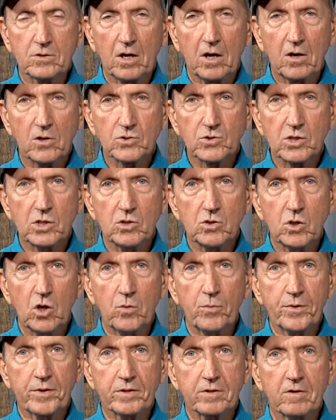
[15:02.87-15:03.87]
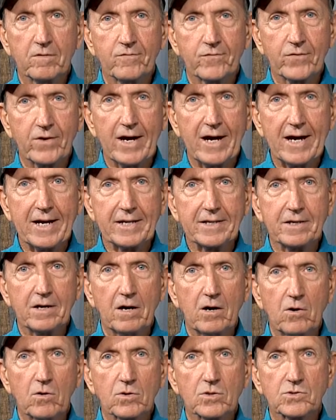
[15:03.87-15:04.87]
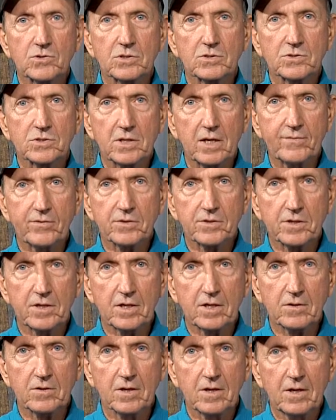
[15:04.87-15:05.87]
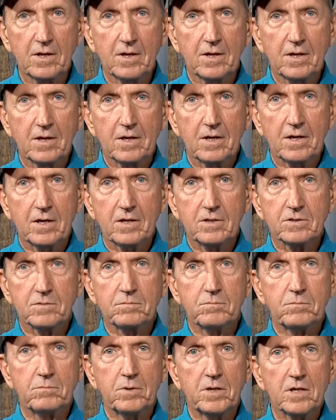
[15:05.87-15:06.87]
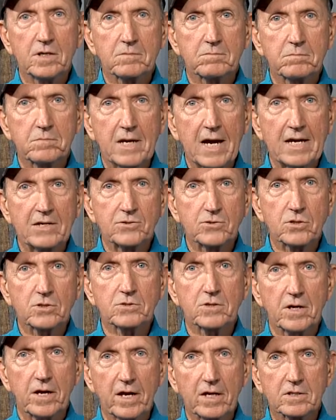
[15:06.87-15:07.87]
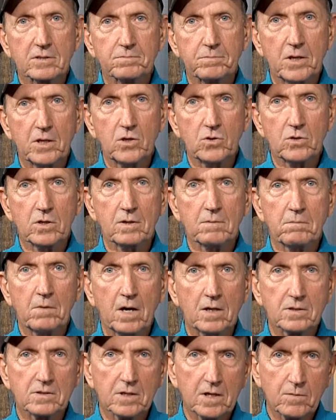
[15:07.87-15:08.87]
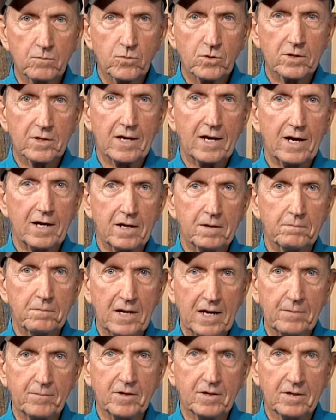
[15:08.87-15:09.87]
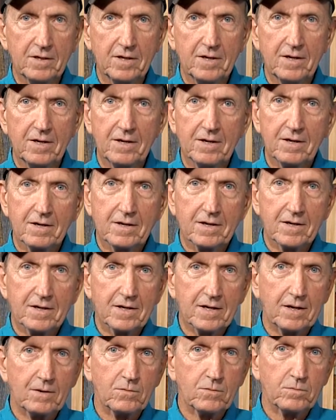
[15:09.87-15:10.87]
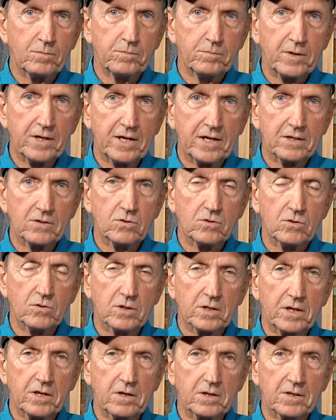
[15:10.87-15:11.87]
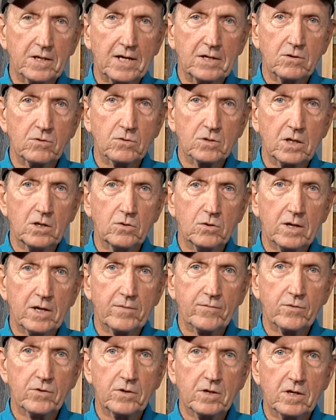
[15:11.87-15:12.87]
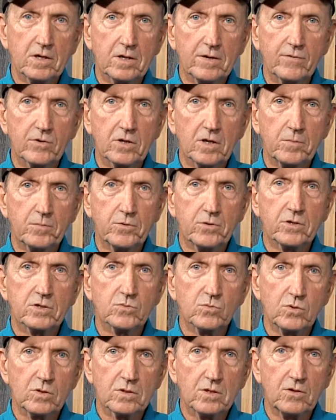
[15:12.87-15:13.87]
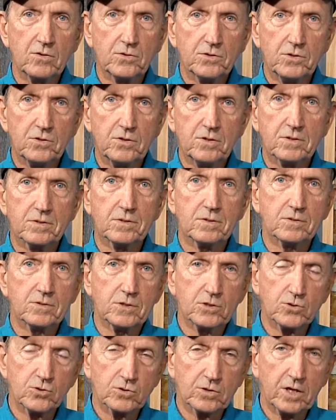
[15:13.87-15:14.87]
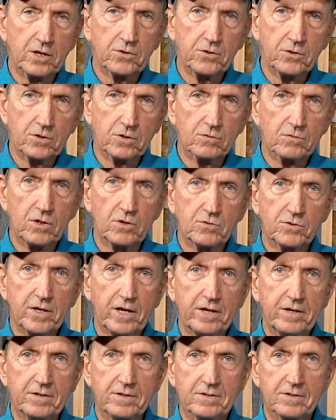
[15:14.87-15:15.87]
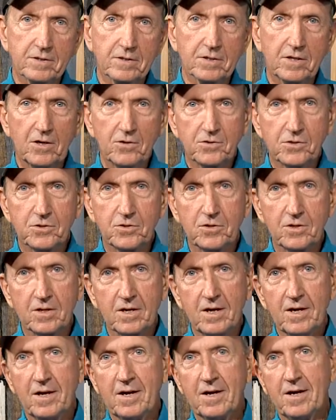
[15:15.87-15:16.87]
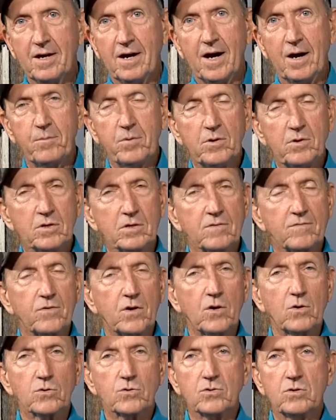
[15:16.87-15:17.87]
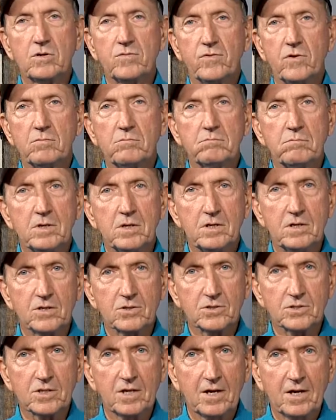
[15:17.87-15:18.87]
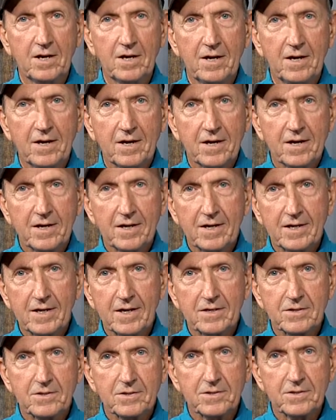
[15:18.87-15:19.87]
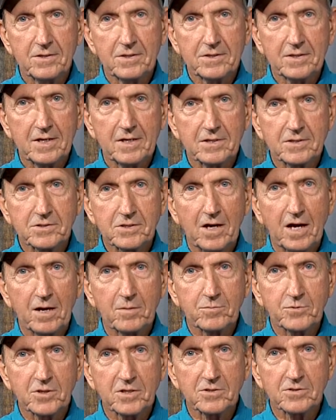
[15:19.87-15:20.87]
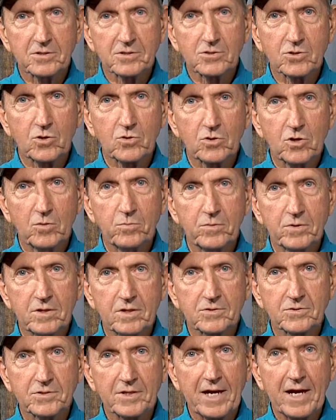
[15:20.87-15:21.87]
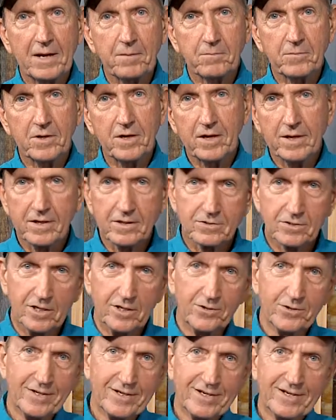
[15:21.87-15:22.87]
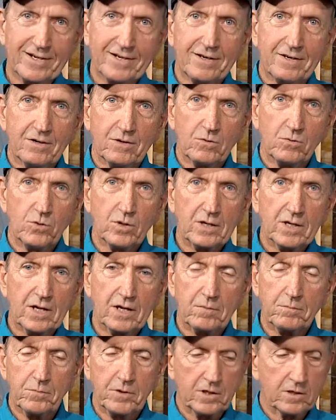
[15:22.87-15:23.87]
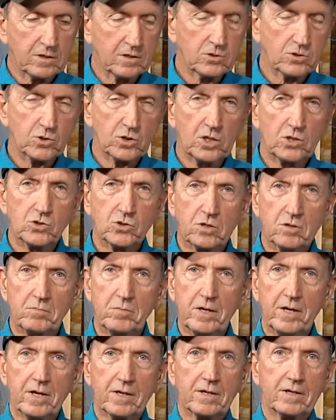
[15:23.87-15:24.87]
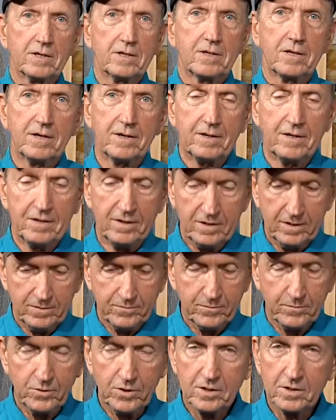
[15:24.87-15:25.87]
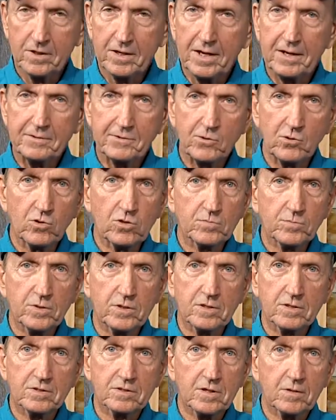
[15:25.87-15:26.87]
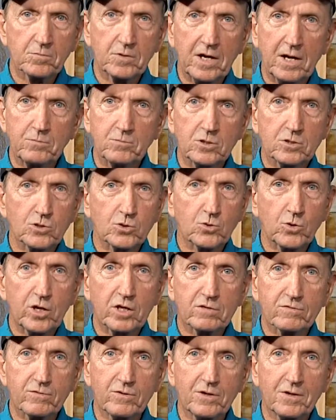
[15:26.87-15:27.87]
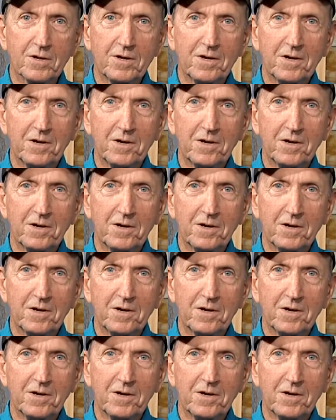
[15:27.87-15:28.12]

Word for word: also opening on Friday, August the 17th, is a Buckmasters Expo in Montgomery, Alabama. And I plan on, Gail and I don't go every year, every couple of years. We'll go to it. This is our year to rotate, to go to it. I've been looking forward to it for months and I looked at the scallop season, it's going to open the same day. So we got a big decision to make. And uh, being an outdoorsman is sometimes just stressful,